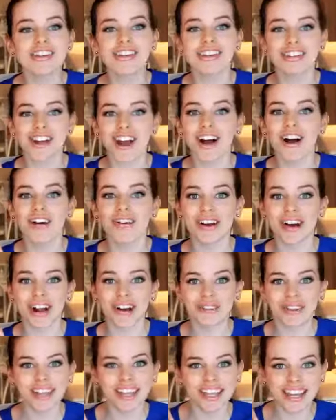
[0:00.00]
the snow and I
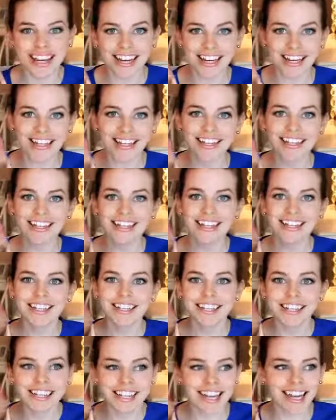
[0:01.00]
really need
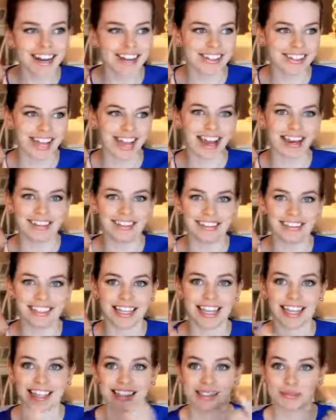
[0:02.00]
to get outside
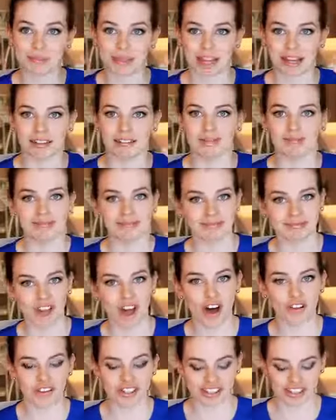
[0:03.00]
and get some sun,
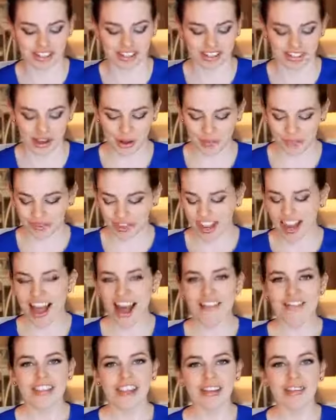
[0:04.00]
obviously. So
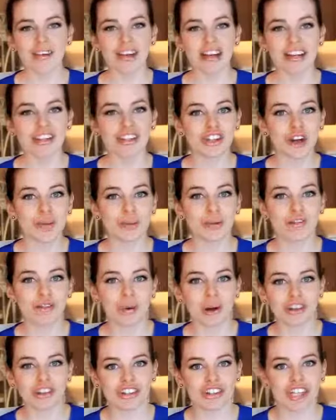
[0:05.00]
thank you guys so much for
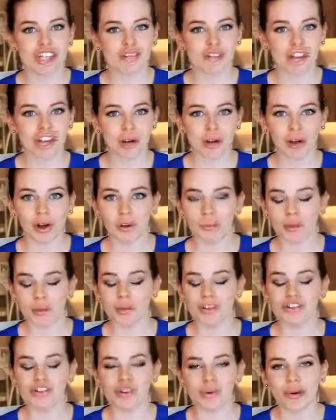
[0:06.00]
watching this video. I hope you
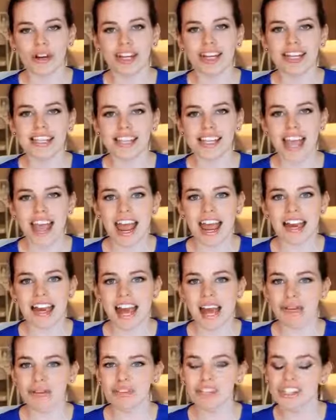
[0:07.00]
enjoyed it, and
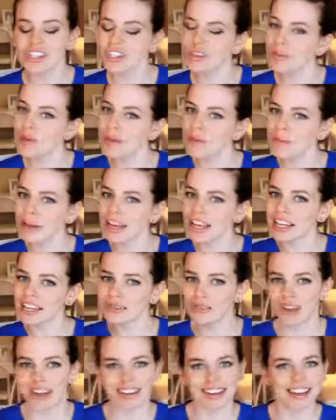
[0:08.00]
I will see you in my
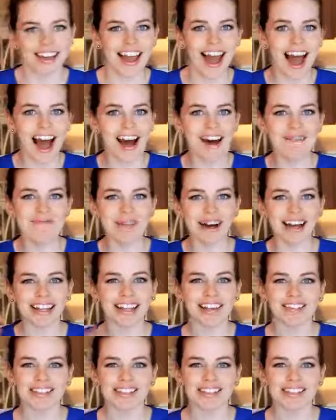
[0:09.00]
next one. Bye,